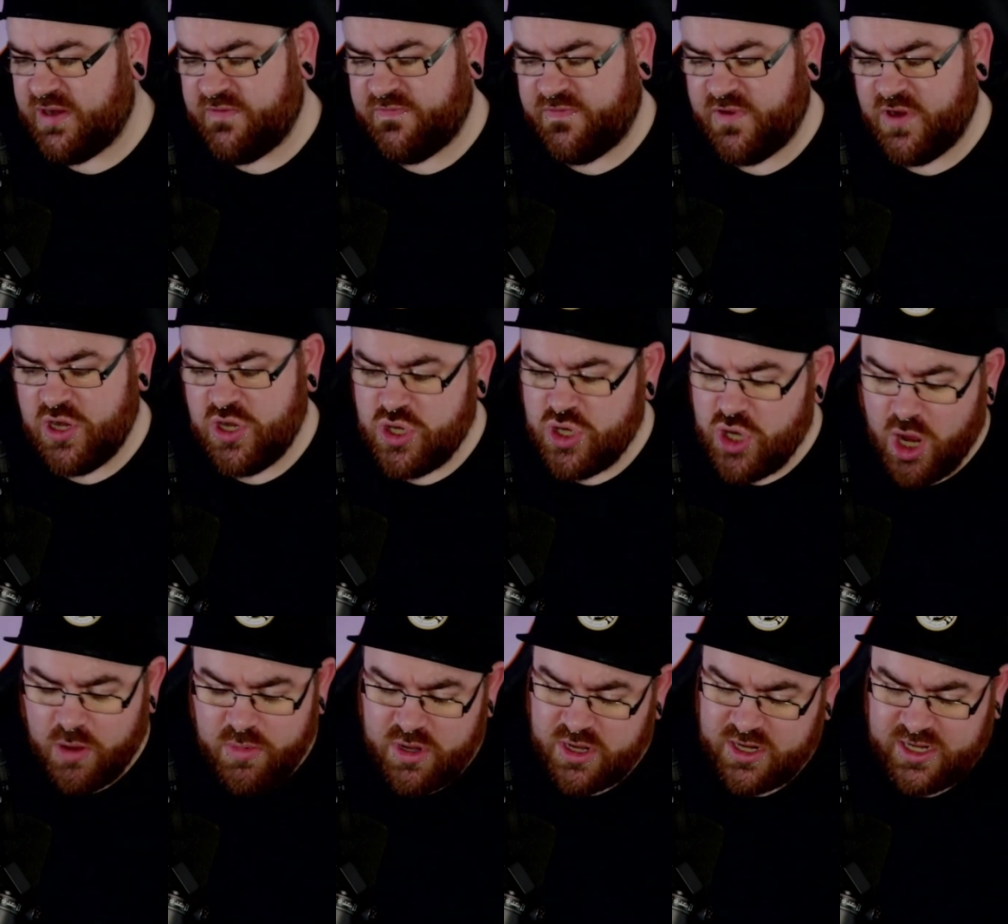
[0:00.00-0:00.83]

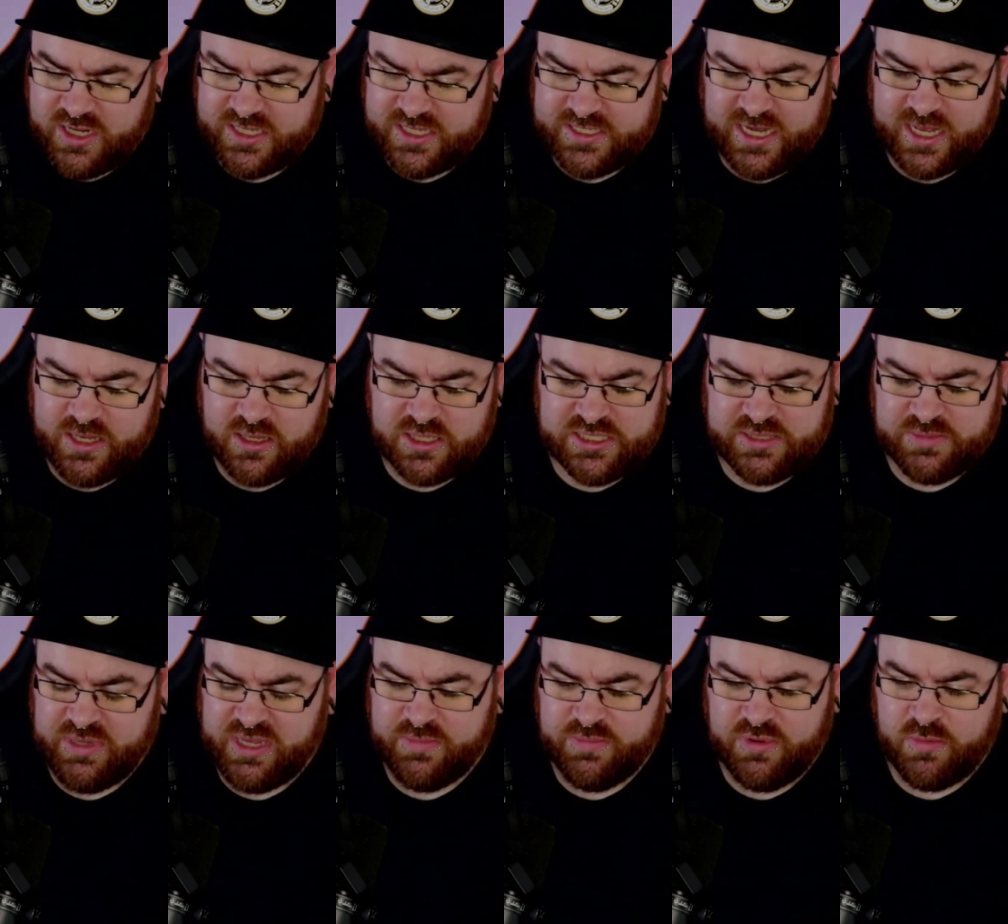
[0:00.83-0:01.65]
phenomenally talented
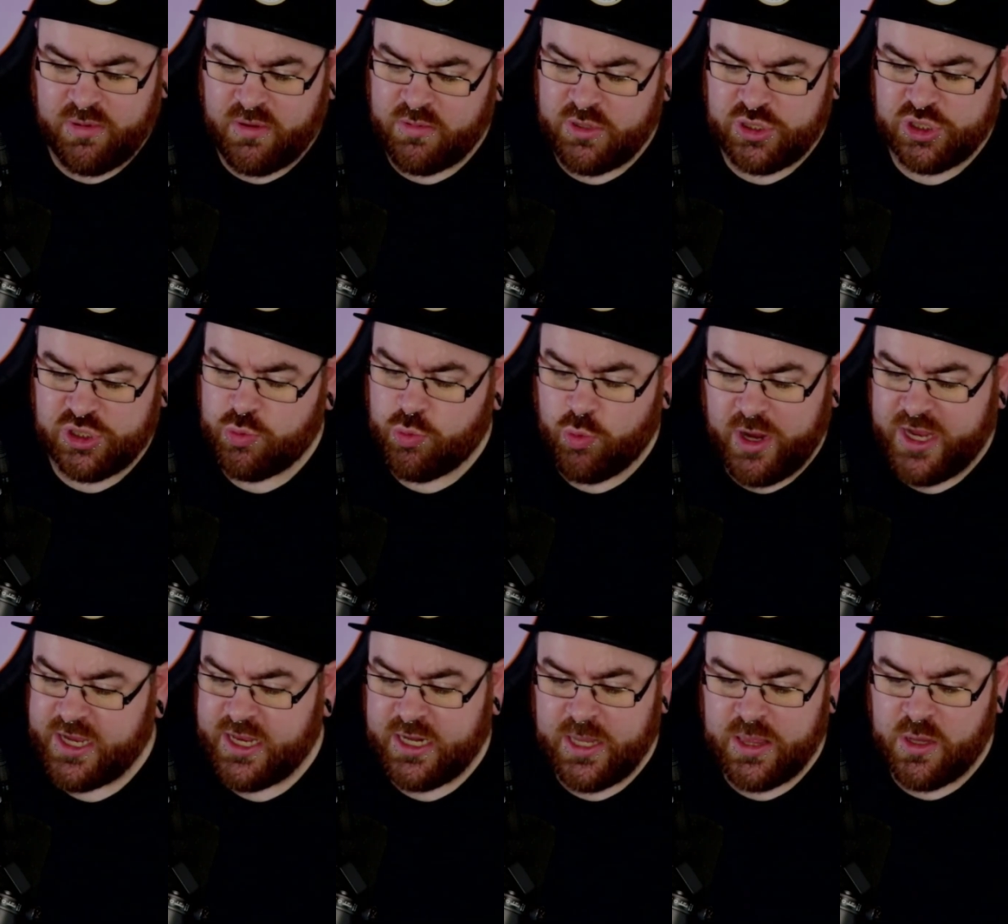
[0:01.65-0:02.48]
people probably just
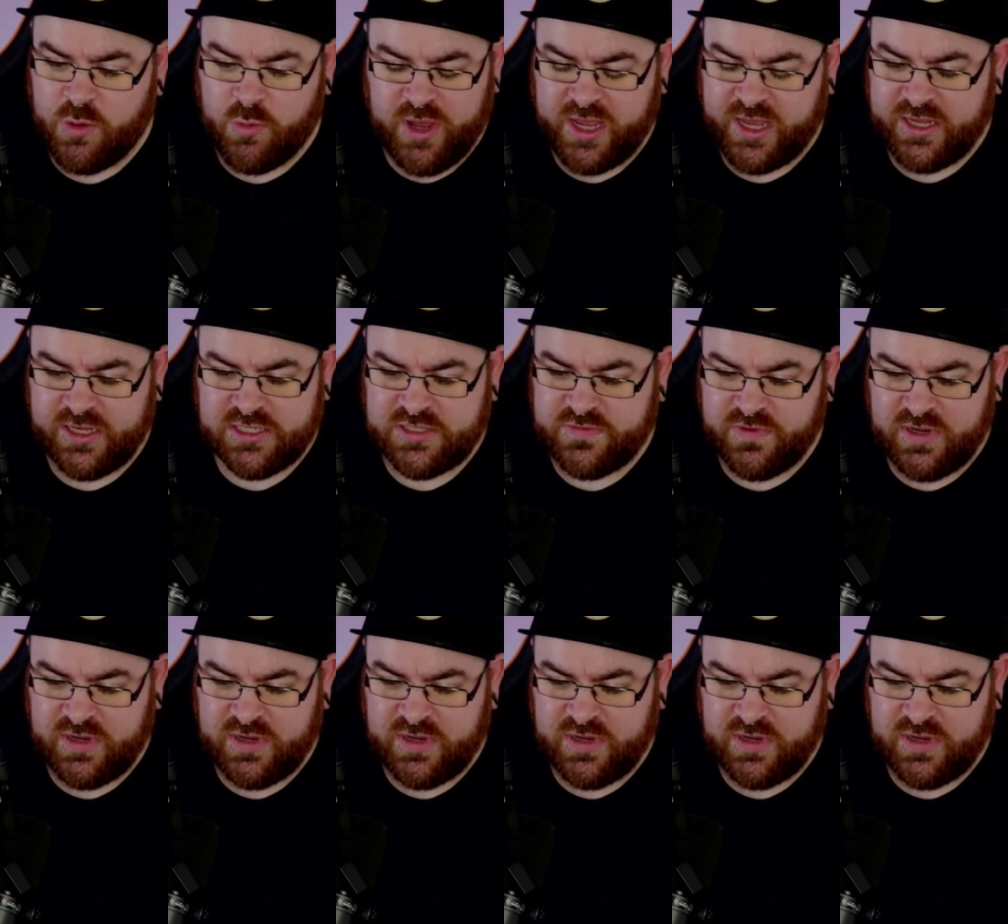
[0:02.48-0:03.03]
waiting in the wings for